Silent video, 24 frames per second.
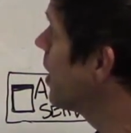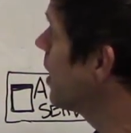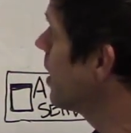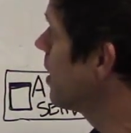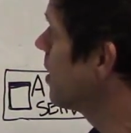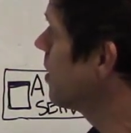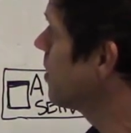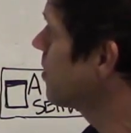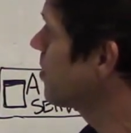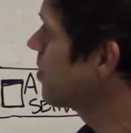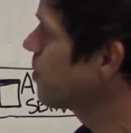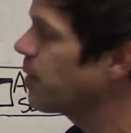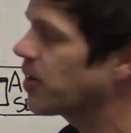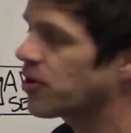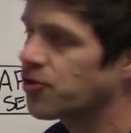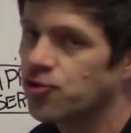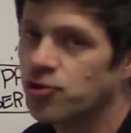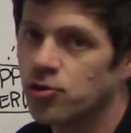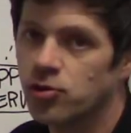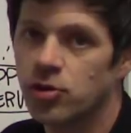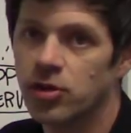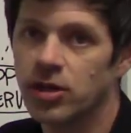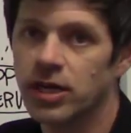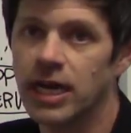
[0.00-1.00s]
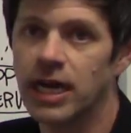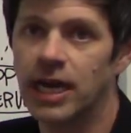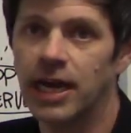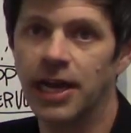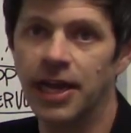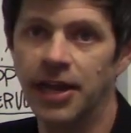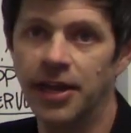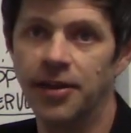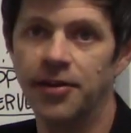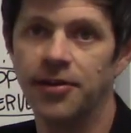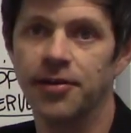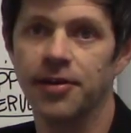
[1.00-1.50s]
a special
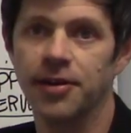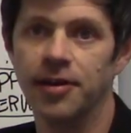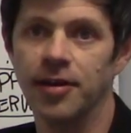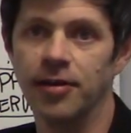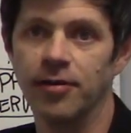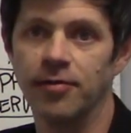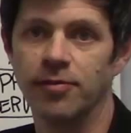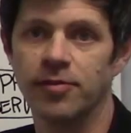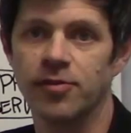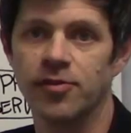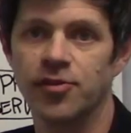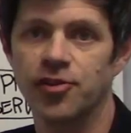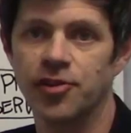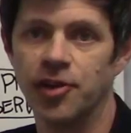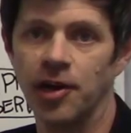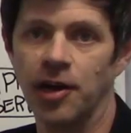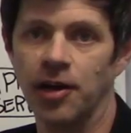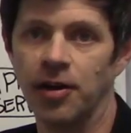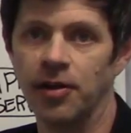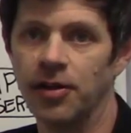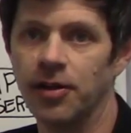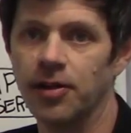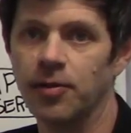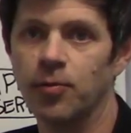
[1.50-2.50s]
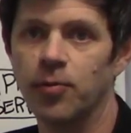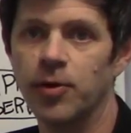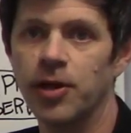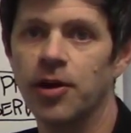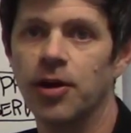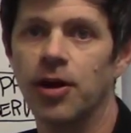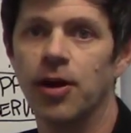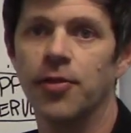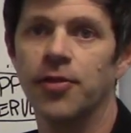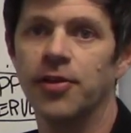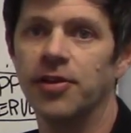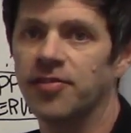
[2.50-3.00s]
kind of shell. We
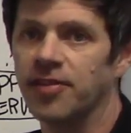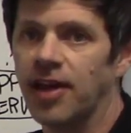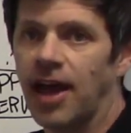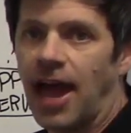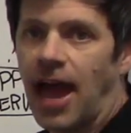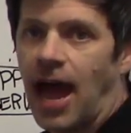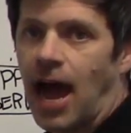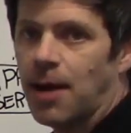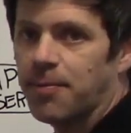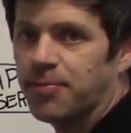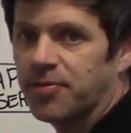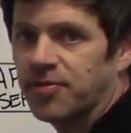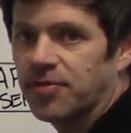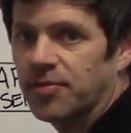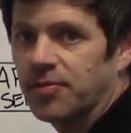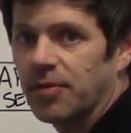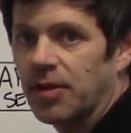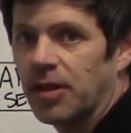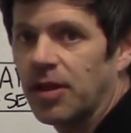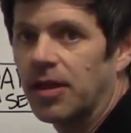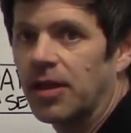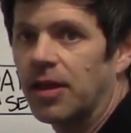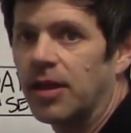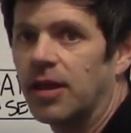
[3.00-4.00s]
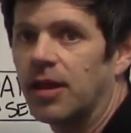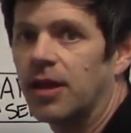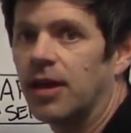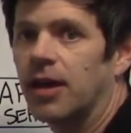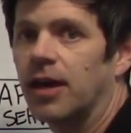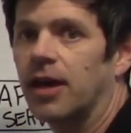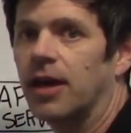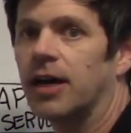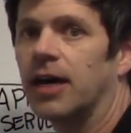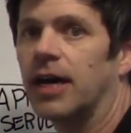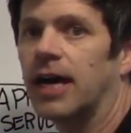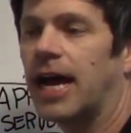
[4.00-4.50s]
call these apps.
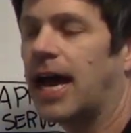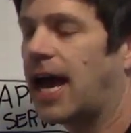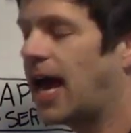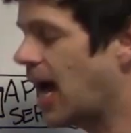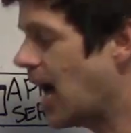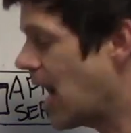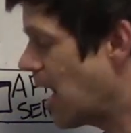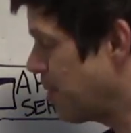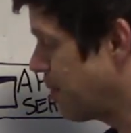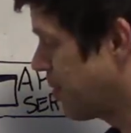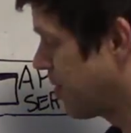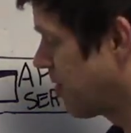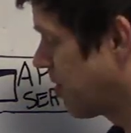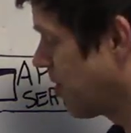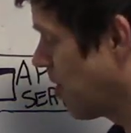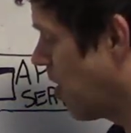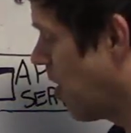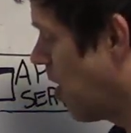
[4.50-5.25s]
Apps